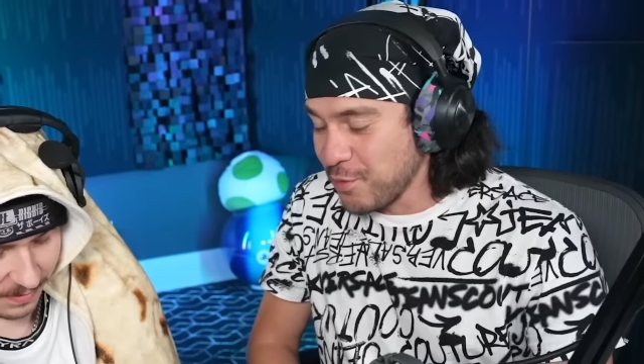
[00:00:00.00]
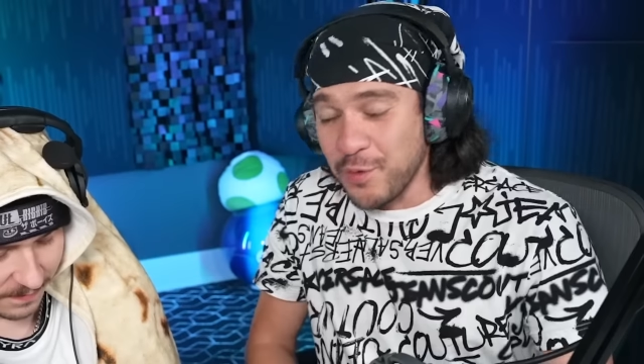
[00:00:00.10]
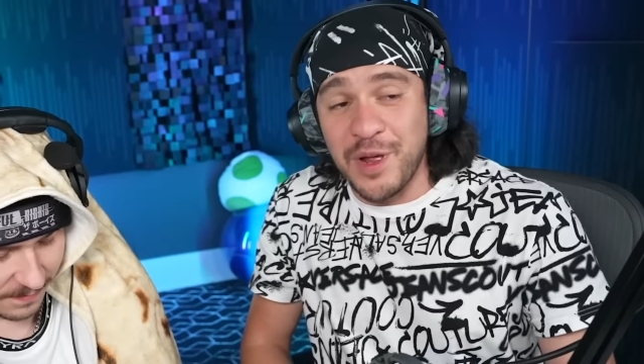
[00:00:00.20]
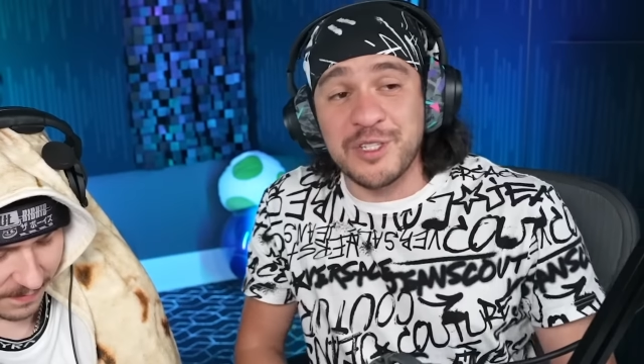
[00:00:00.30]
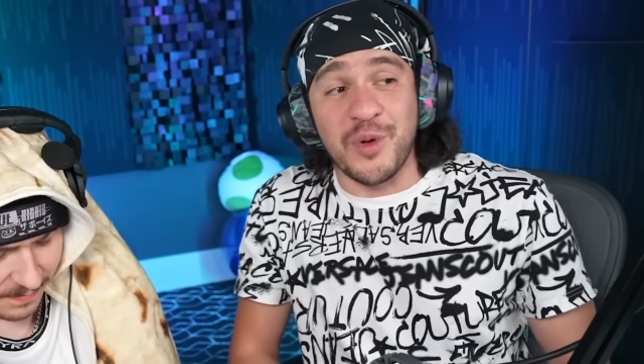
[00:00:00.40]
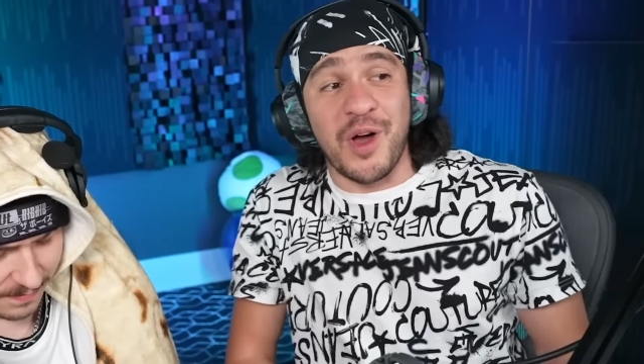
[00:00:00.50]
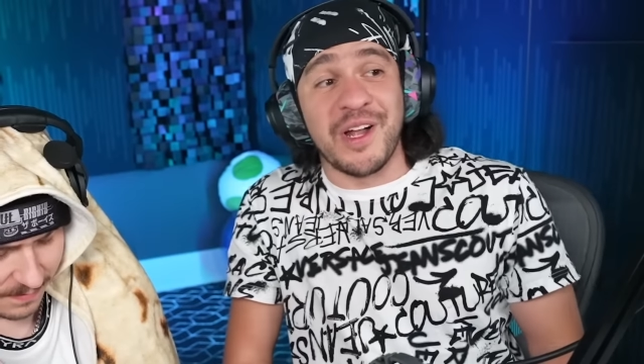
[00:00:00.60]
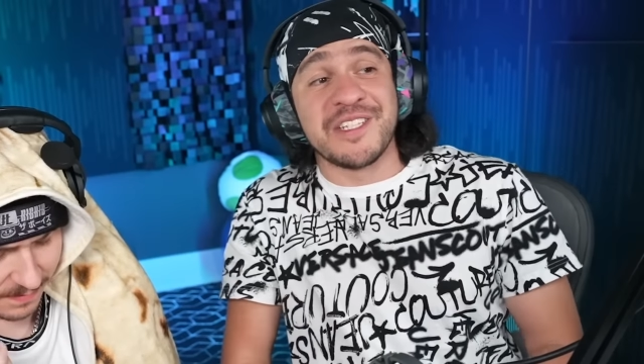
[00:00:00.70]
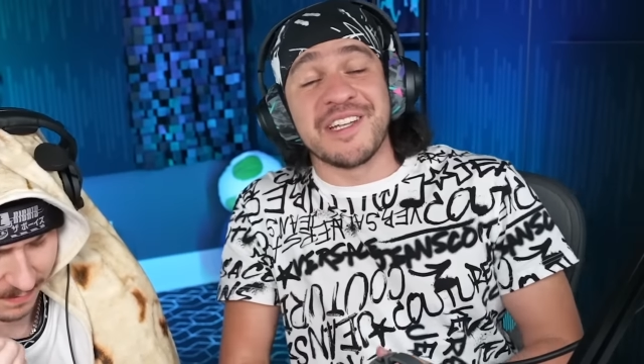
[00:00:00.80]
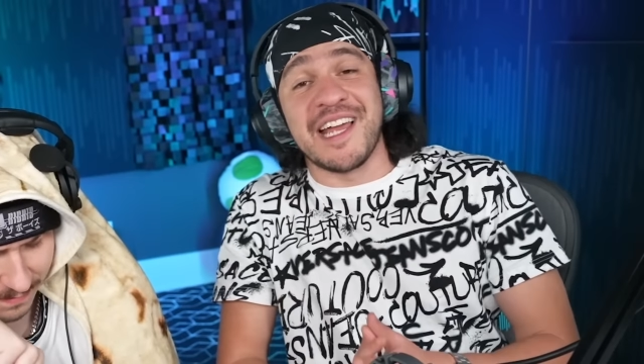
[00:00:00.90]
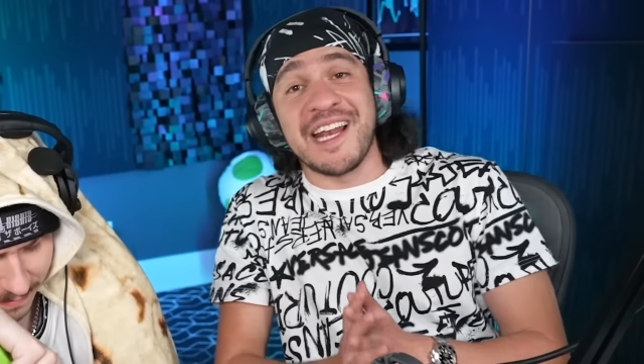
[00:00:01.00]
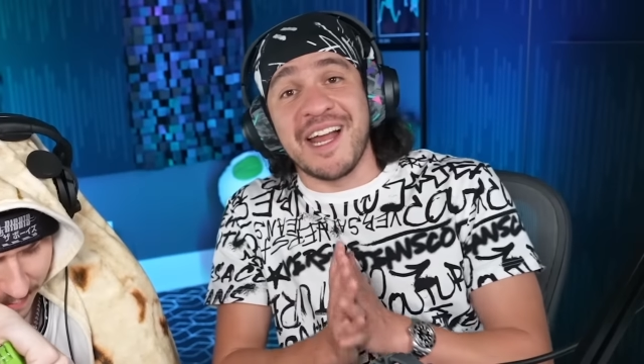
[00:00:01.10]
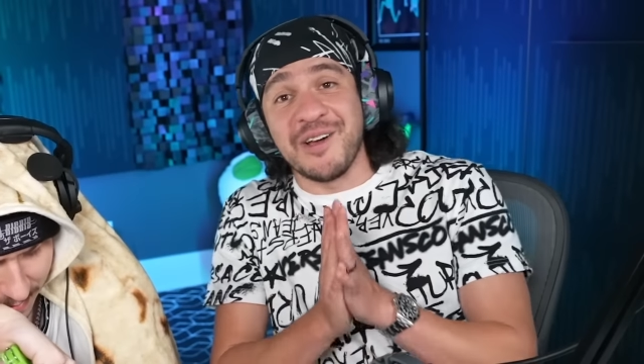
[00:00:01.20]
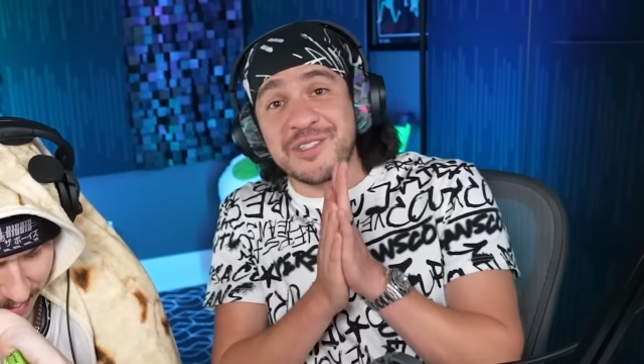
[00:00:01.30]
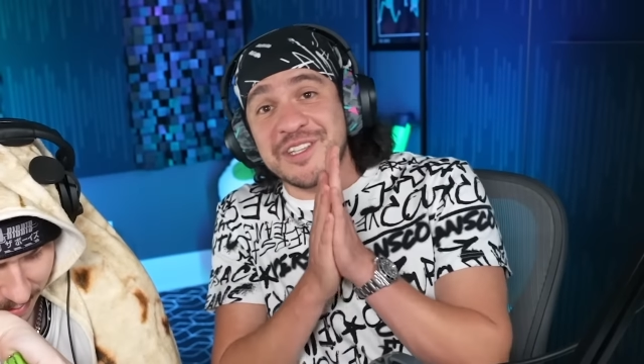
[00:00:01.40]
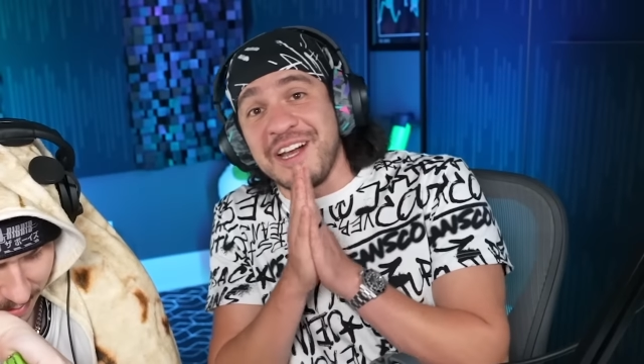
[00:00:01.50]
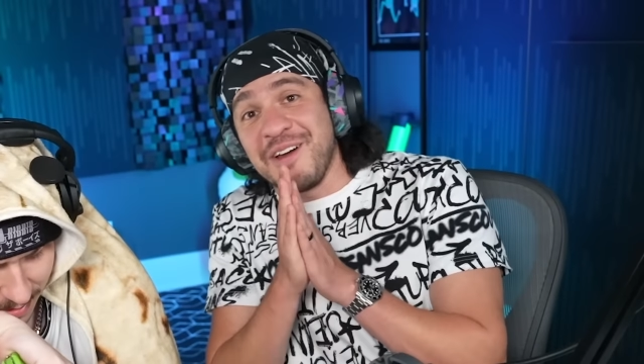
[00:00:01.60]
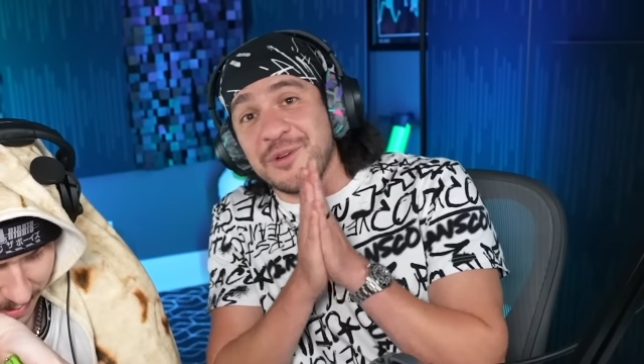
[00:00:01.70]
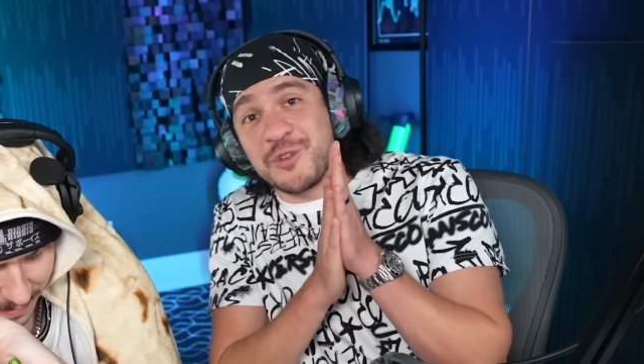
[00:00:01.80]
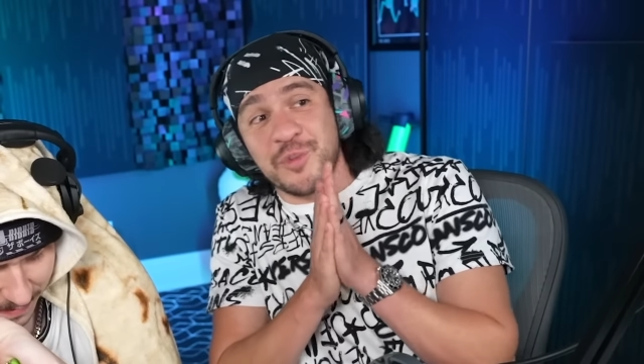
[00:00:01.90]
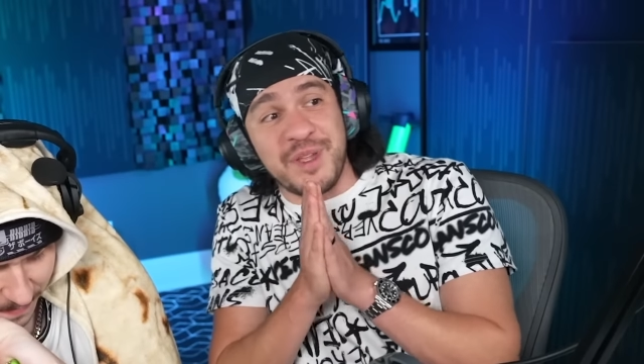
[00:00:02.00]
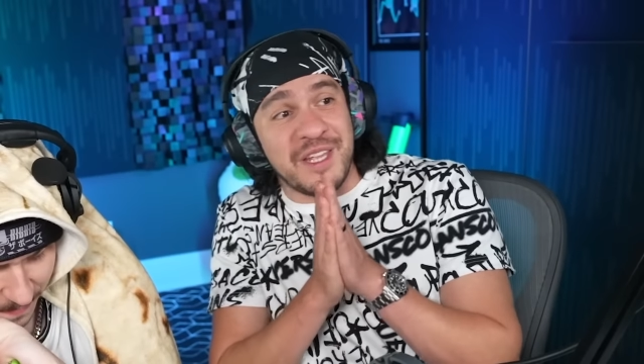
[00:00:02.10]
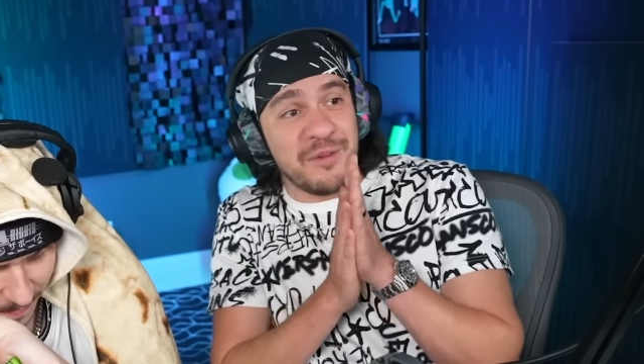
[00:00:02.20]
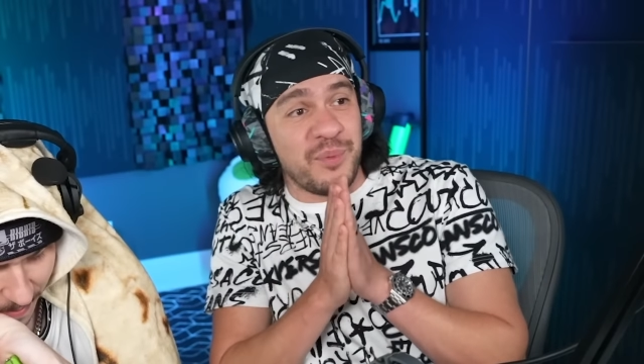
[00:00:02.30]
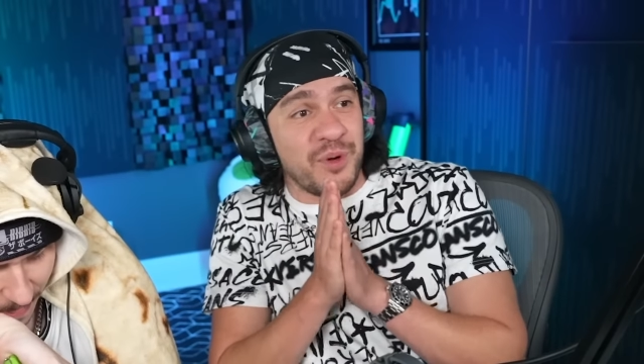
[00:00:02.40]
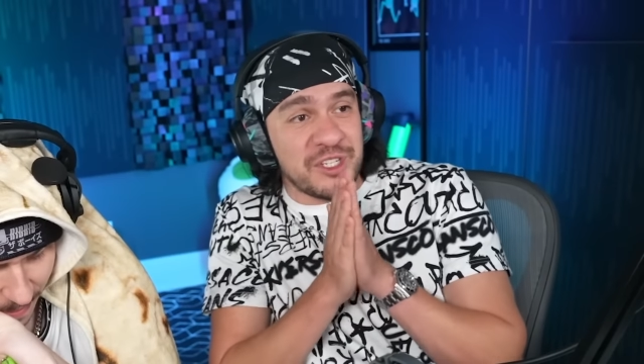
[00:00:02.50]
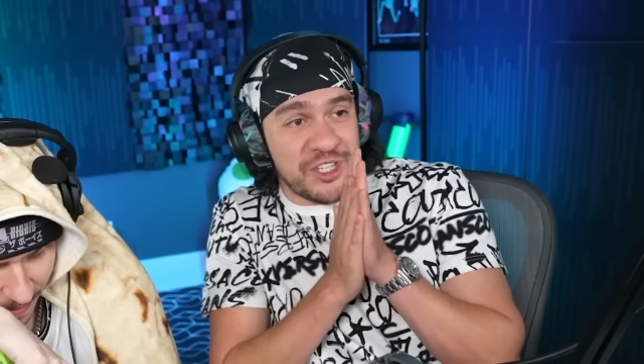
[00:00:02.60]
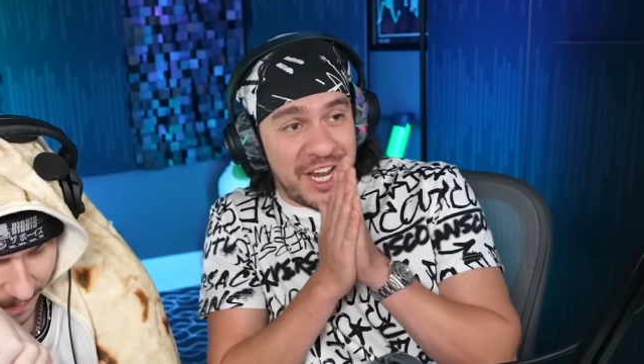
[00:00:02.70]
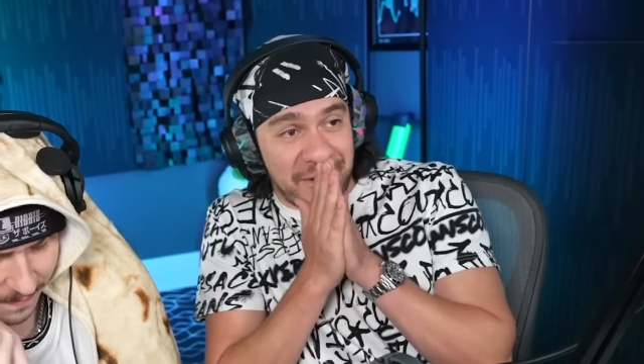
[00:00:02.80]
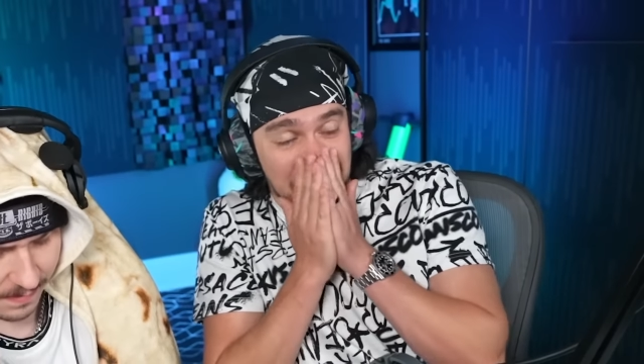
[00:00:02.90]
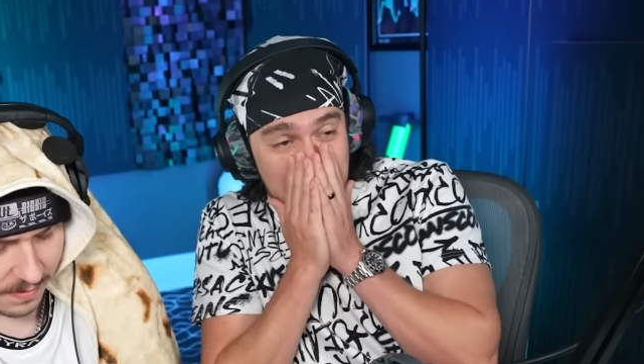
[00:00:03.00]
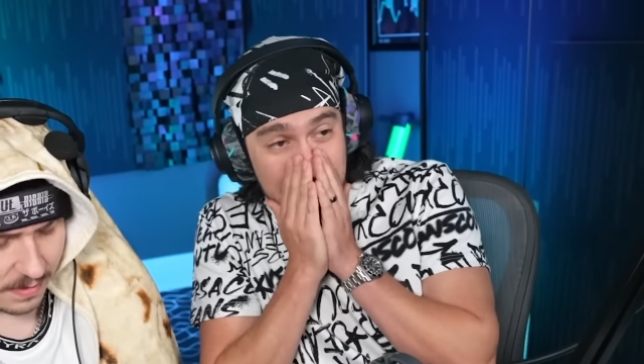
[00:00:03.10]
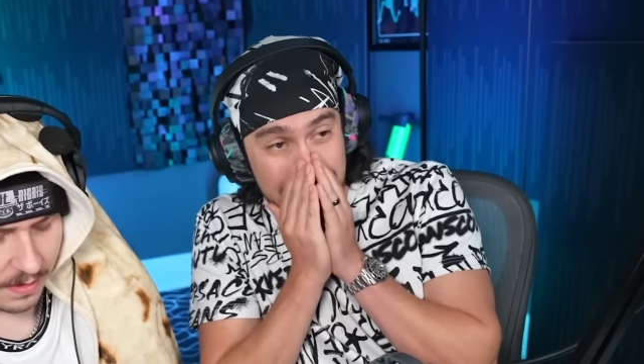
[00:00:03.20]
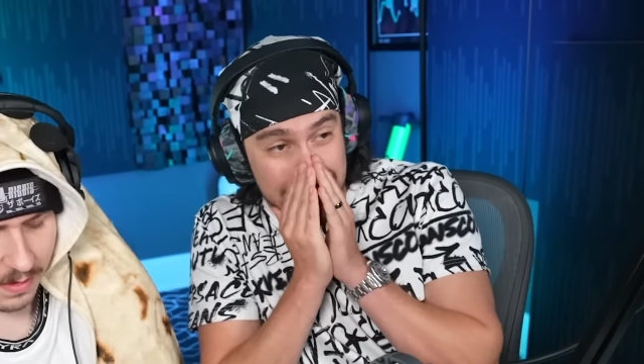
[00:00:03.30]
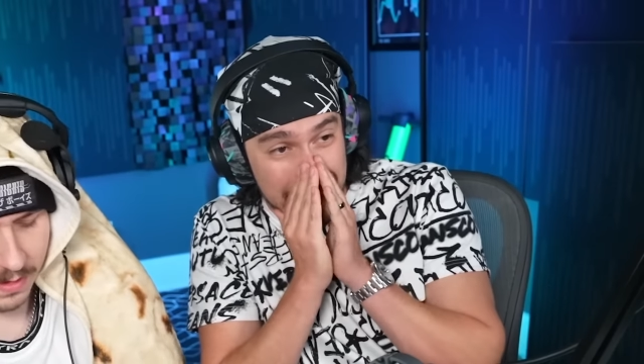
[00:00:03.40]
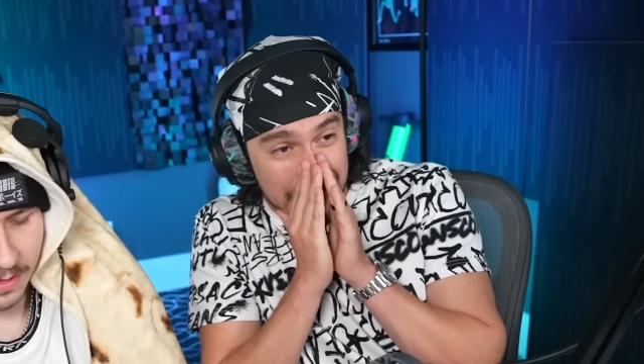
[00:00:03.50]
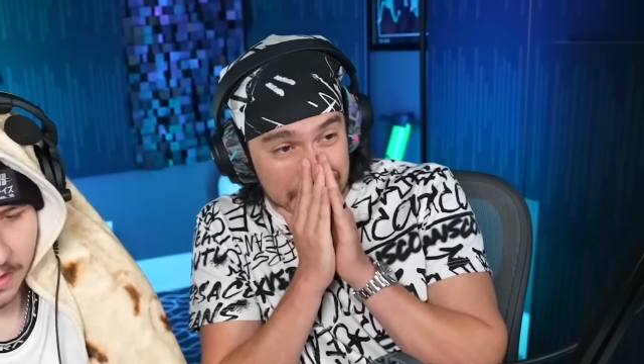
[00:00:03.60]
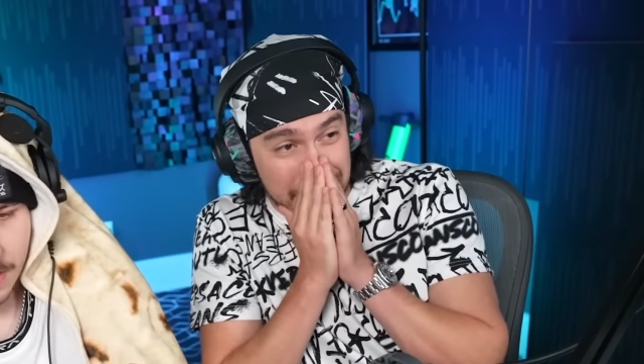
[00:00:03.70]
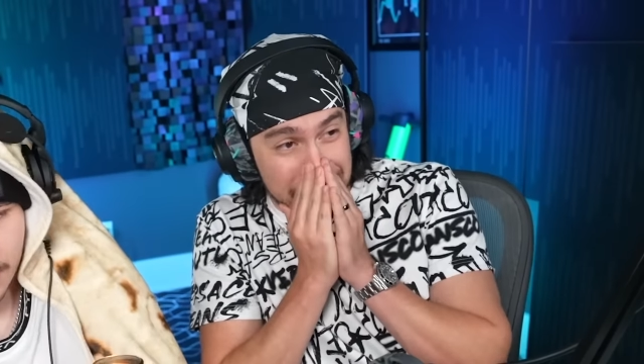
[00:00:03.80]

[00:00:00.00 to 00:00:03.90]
We went to a haunted lighthouse, uh, which will be in the boys' channel, and uh, that